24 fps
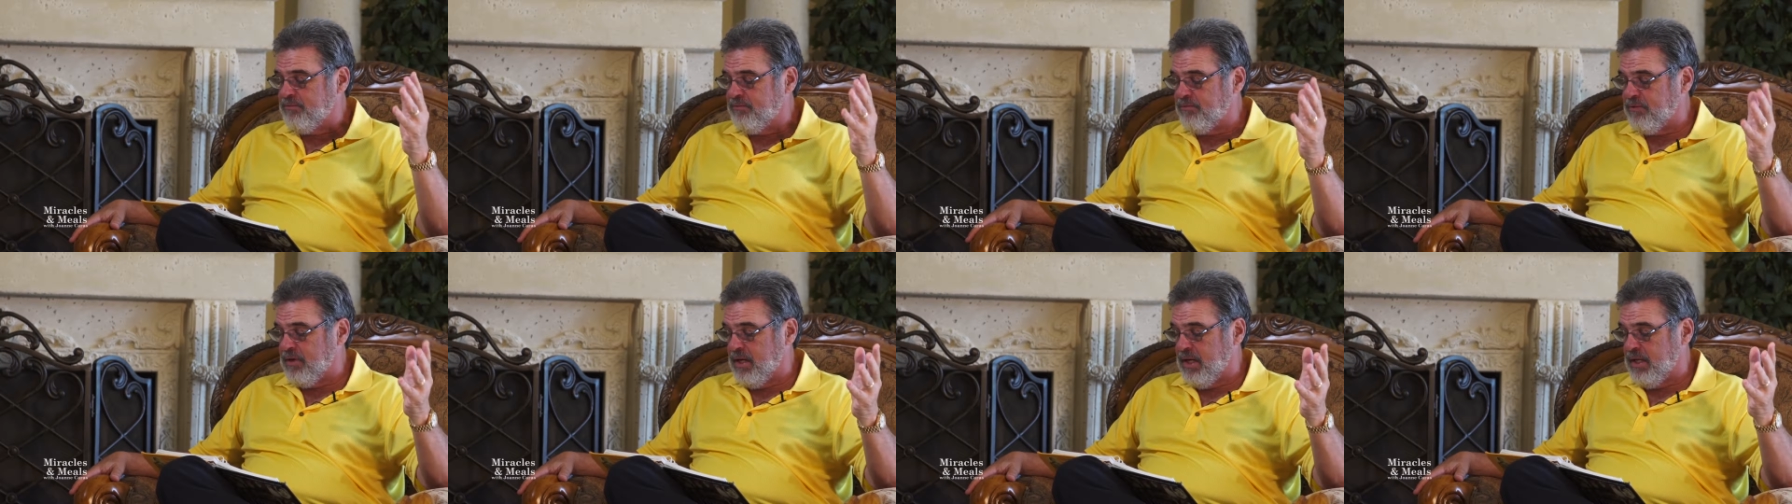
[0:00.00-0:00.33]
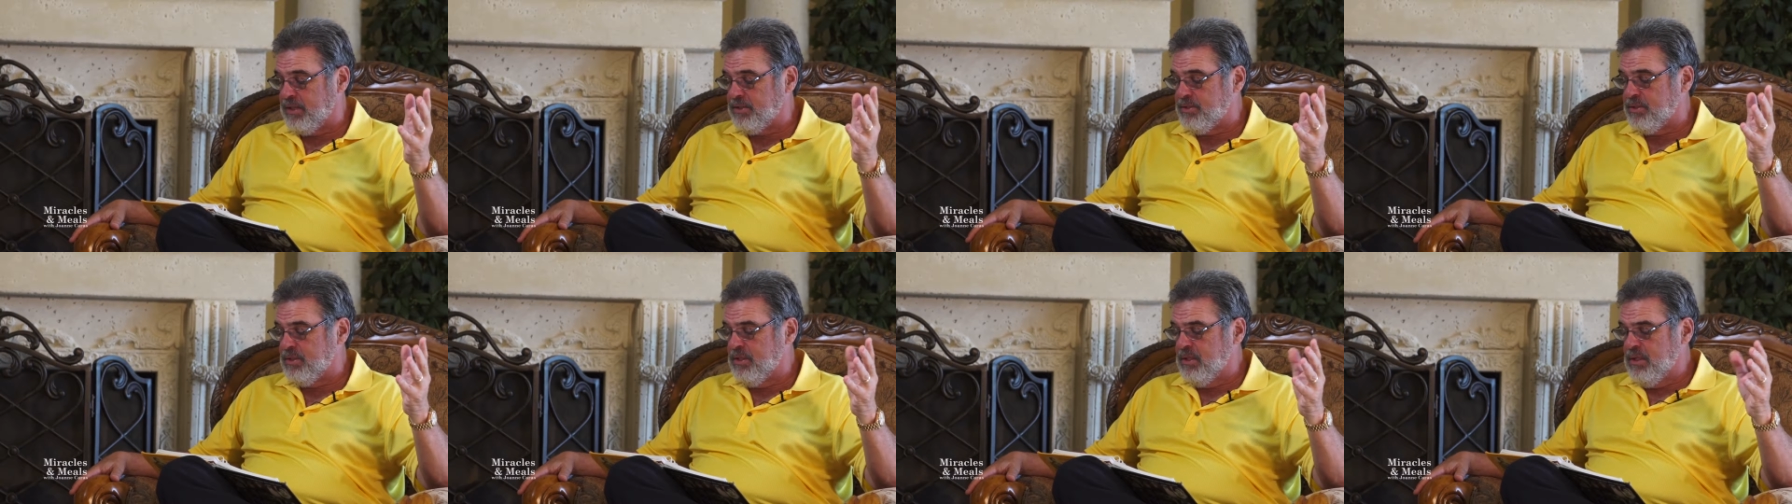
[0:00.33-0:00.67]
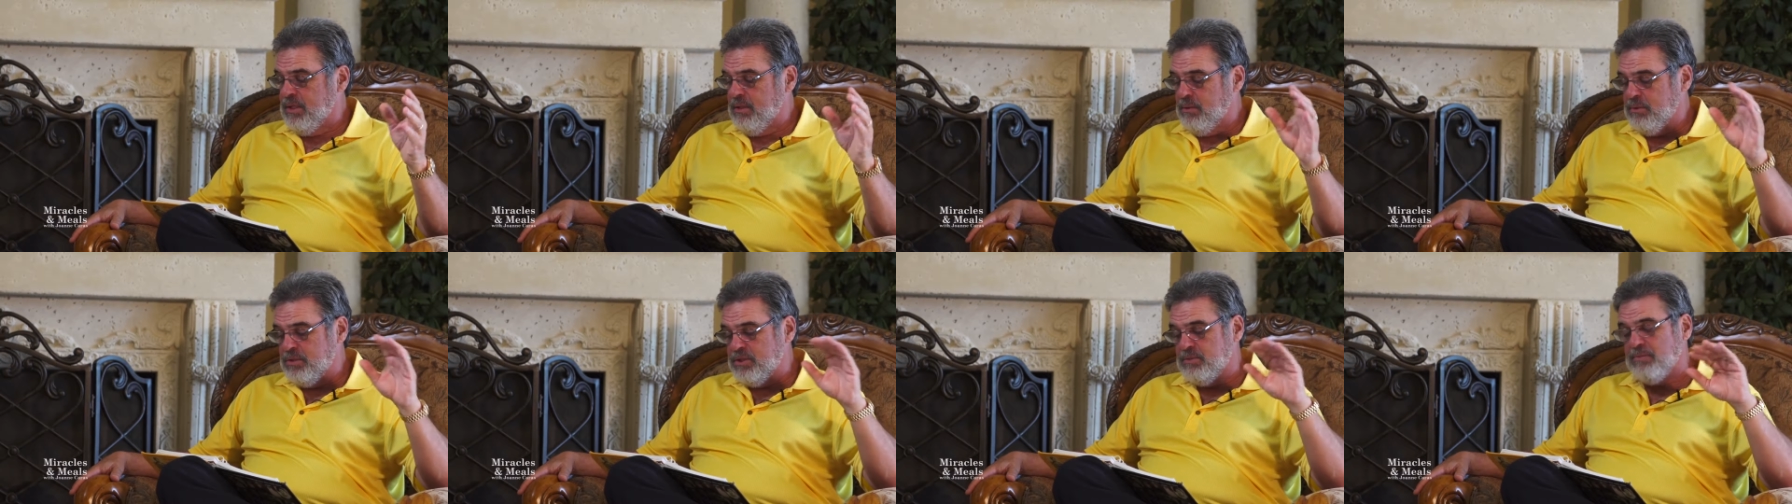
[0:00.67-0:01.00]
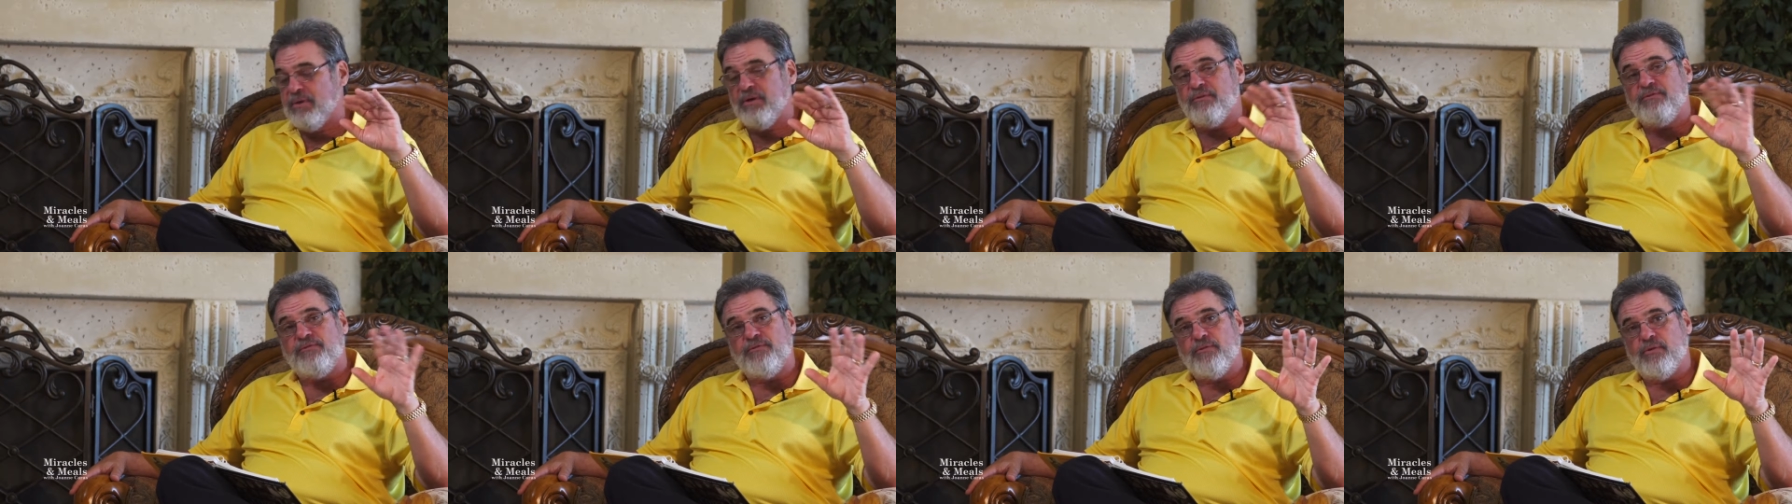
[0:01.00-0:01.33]
France, which is
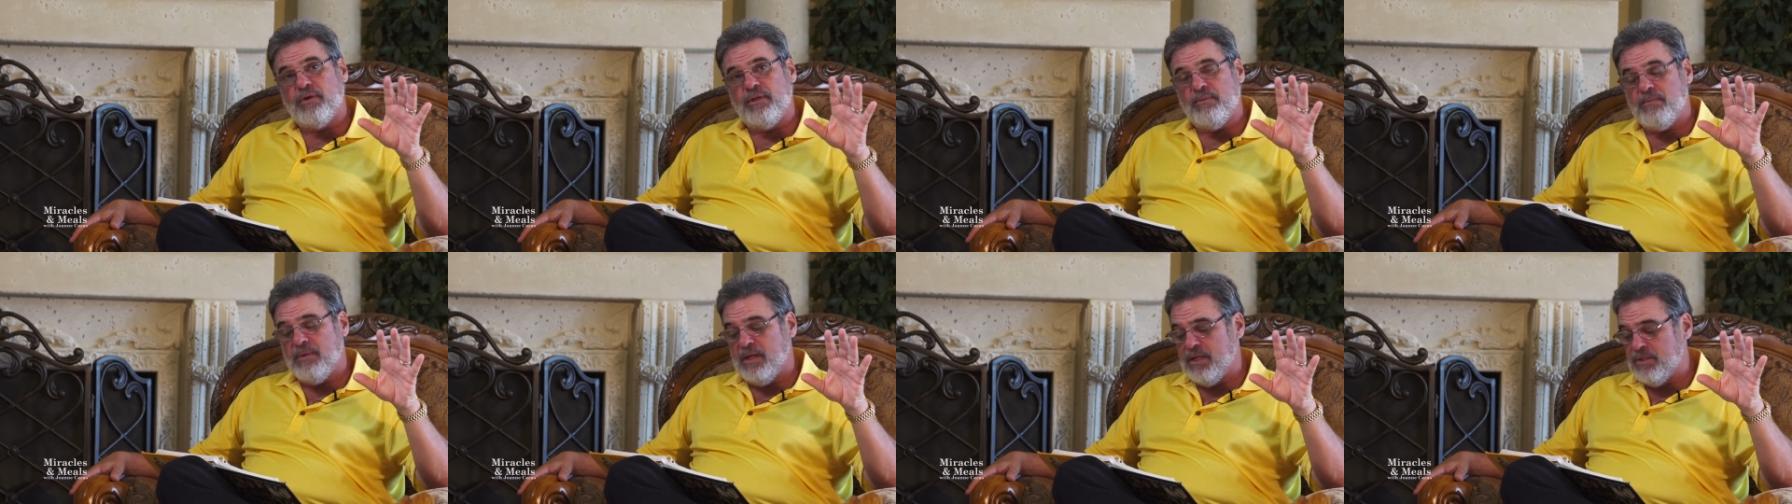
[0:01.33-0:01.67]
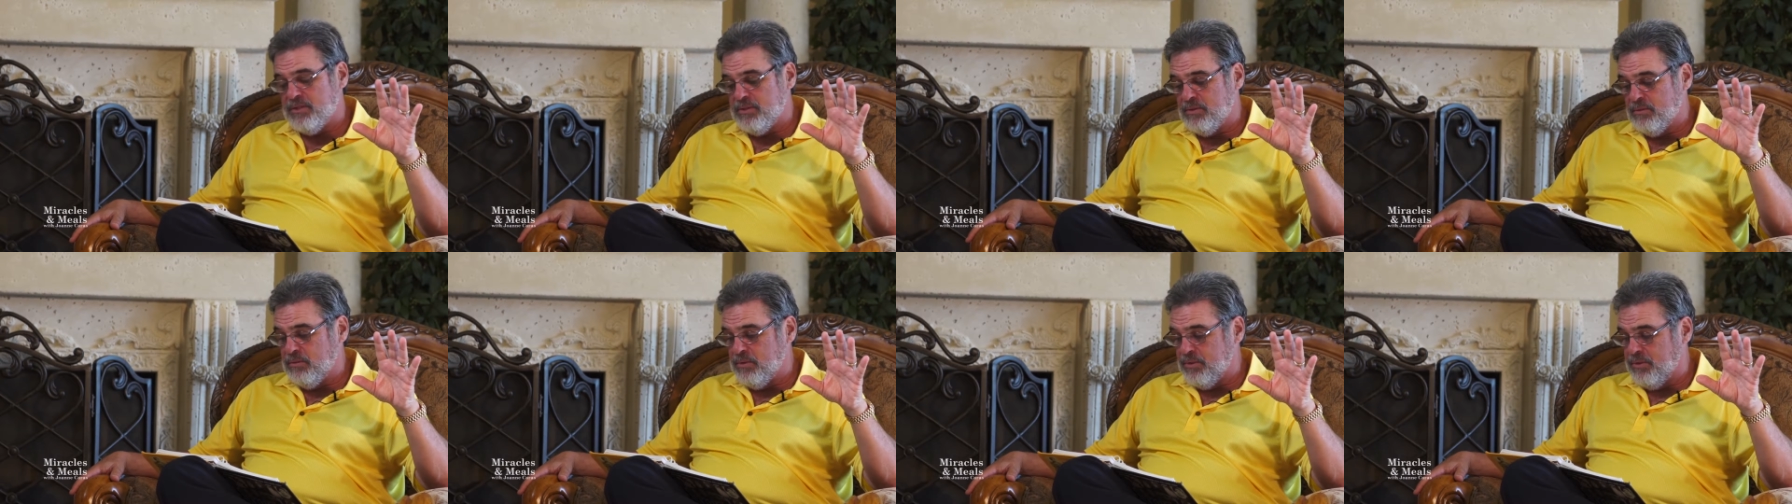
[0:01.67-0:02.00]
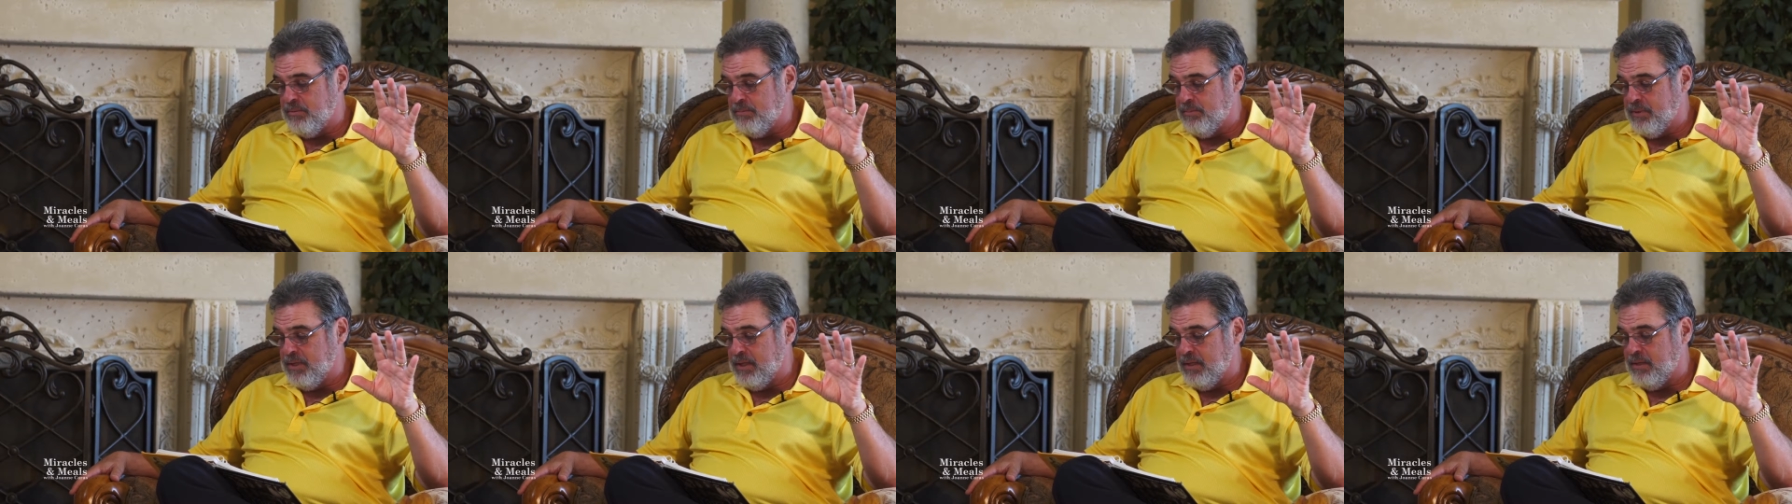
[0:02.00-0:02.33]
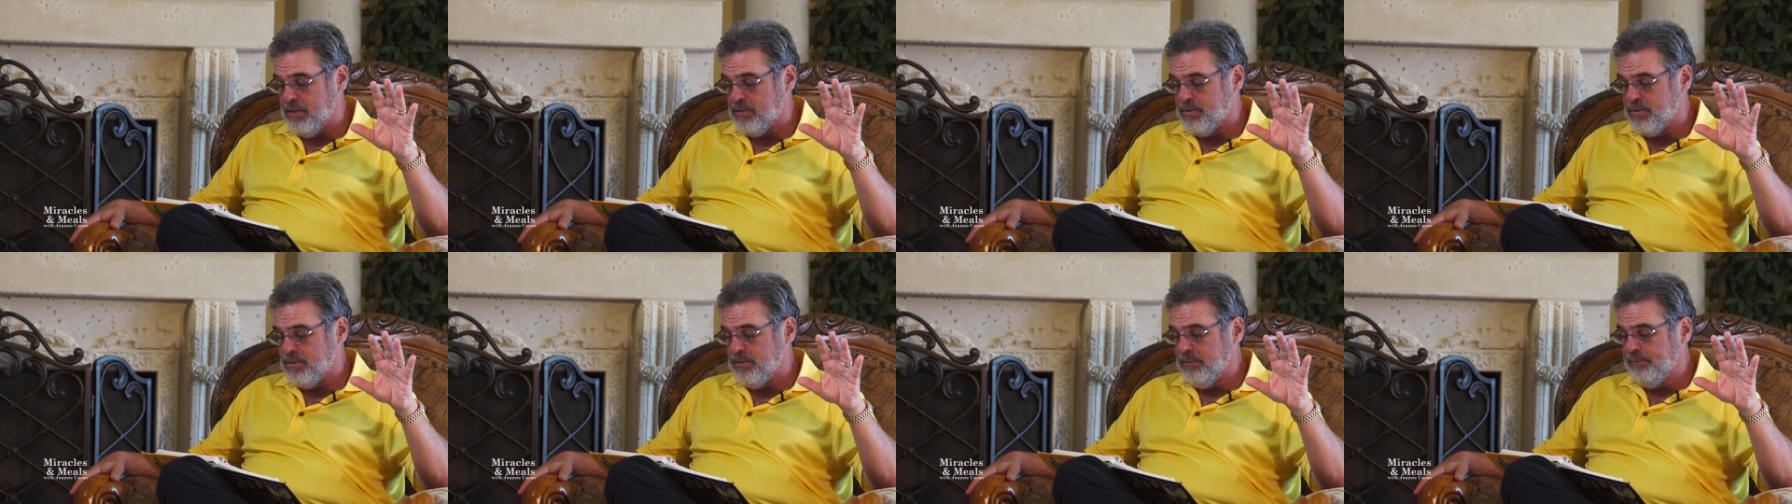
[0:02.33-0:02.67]
about 40 miles north of
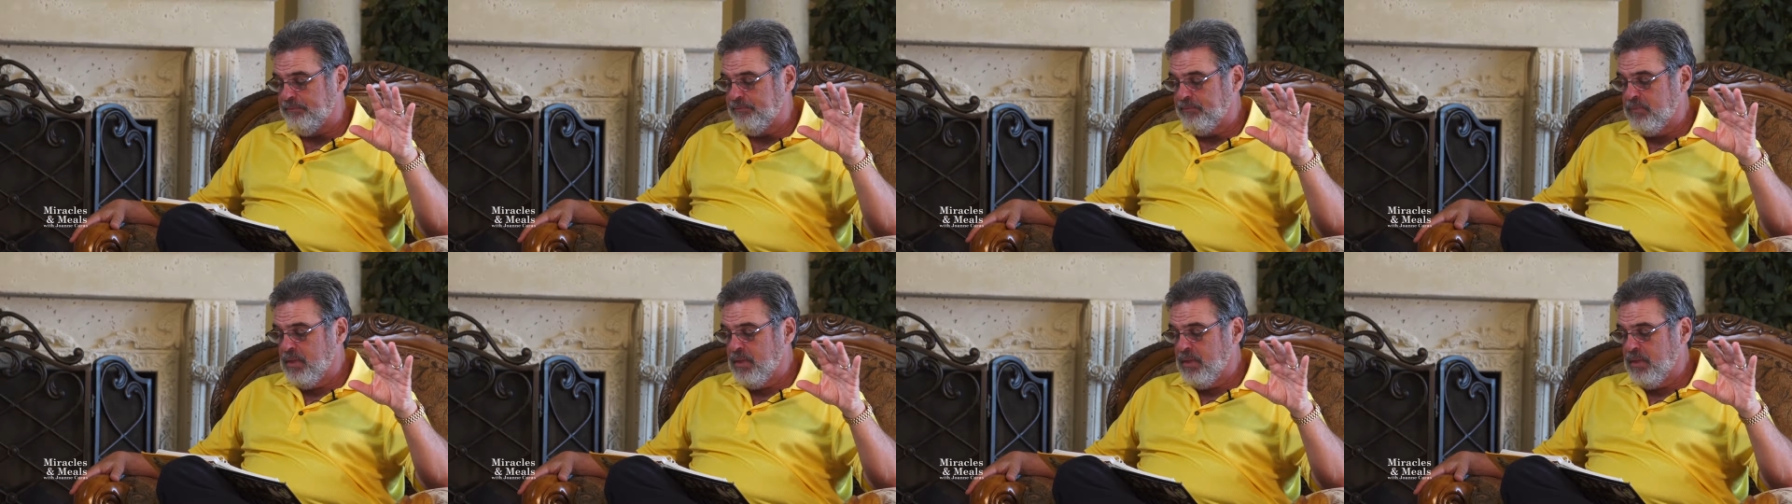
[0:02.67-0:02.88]
Paris.